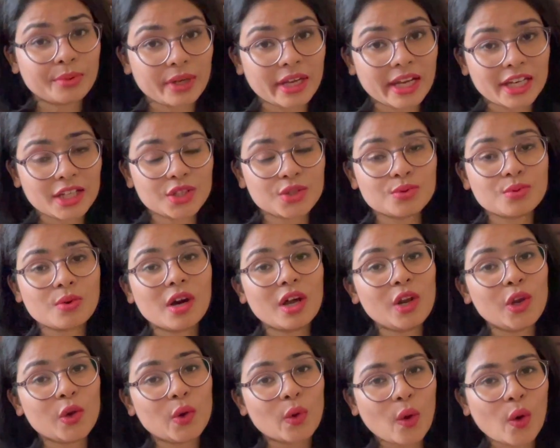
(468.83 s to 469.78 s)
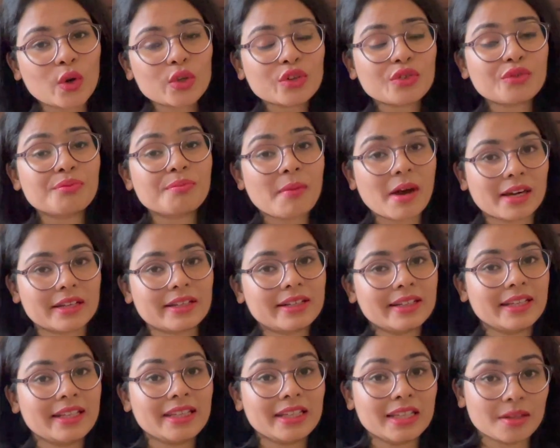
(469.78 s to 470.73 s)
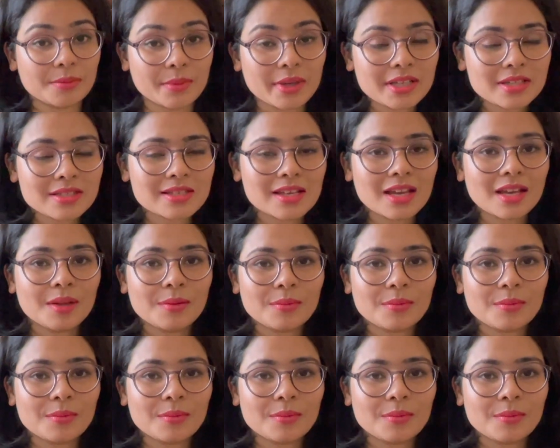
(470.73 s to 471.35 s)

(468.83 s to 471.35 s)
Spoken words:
prey to a lot of marketing gimmicks